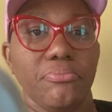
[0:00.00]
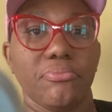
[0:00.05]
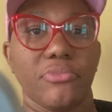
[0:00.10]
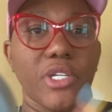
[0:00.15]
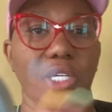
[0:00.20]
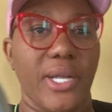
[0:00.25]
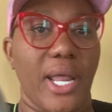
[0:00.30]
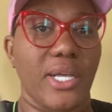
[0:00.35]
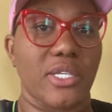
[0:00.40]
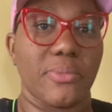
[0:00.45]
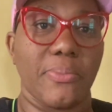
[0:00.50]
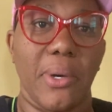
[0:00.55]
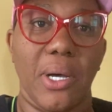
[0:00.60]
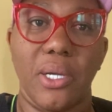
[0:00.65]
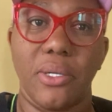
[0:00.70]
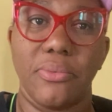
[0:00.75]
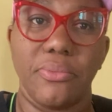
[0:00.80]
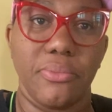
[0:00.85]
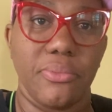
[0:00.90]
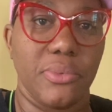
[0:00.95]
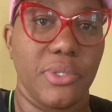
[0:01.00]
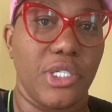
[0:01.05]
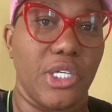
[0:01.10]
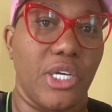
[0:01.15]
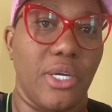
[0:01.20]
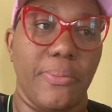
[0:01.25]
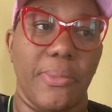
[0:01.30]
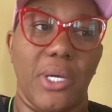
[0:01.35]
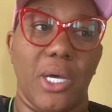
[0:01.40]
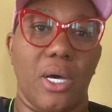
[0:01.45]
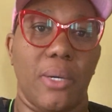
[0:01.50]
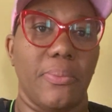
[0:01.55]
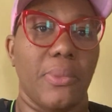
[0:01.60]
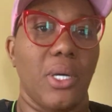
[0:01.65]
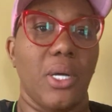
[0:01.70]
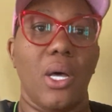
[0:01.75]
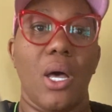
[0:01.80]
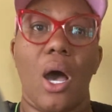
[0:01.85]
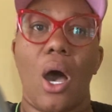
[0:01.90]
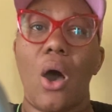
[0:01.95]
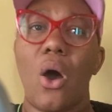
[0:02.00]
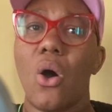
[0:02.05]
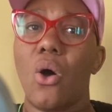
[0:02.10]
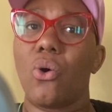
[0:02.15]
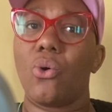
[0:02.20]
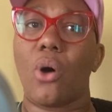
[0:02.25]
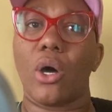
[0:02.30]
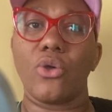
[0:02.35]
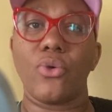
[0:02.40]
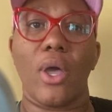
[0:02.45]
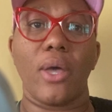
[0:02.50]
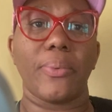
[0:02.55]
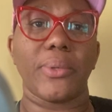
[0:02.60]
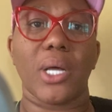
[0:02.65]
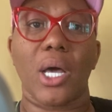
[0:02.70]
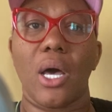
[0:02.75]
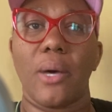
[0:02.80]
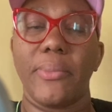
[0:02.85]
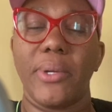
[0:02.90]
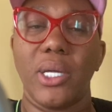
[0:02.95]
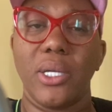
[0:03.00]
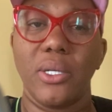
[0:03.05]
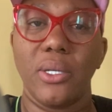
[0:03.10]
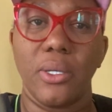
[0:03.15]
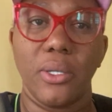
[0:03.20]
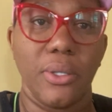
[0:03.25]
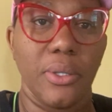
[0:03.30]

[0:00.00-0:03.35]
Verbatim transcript: The next month, she hit me up. Oh, are you able to come in?